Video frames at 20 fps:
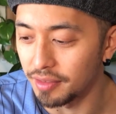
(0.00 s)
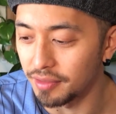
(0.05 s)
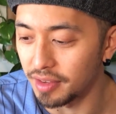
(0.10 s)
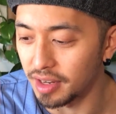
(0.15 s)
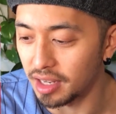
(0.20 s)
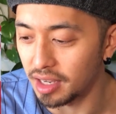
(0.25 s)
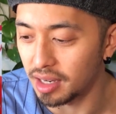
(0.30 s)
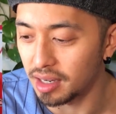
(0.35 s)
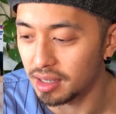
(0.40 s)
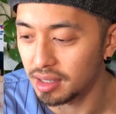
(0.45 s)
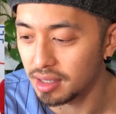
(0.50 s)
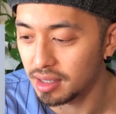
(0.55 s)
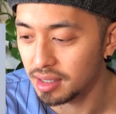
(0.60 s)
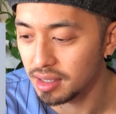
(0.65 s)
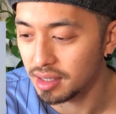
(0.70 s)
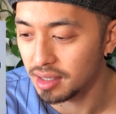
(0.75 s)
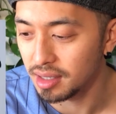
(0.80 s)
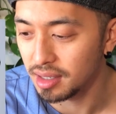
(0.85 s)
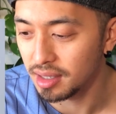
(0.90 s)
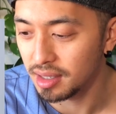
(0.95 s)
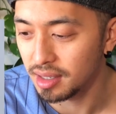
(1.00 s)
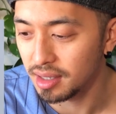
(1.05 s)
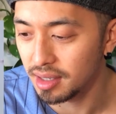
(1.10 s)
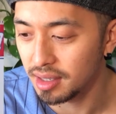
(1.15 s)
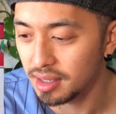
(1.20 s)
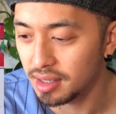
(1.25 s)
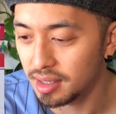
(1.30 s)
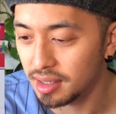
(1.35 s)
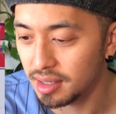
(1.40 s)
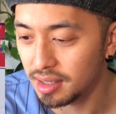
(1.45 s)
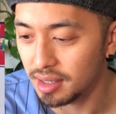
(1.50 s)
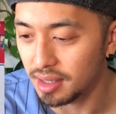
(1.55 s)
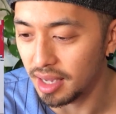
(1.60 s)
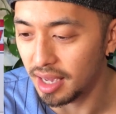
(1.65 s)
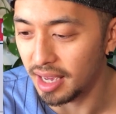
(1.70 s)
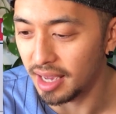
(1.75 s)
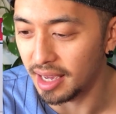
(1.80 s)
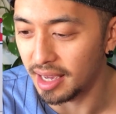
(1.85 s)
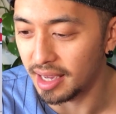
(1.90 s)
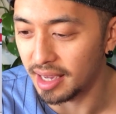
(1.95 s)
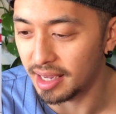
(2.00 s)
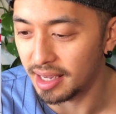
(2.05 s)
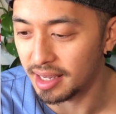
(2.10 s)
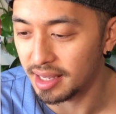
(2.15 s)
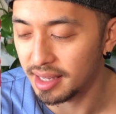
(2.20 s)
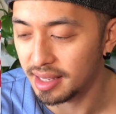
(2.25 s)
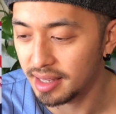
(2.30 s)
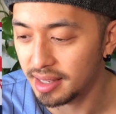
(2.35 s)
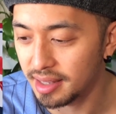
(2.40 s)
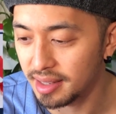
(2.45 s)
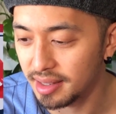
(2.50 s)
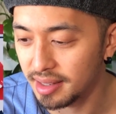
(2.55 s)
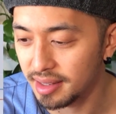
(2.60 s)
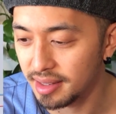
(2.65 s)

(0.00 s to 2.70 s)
videos. Hey.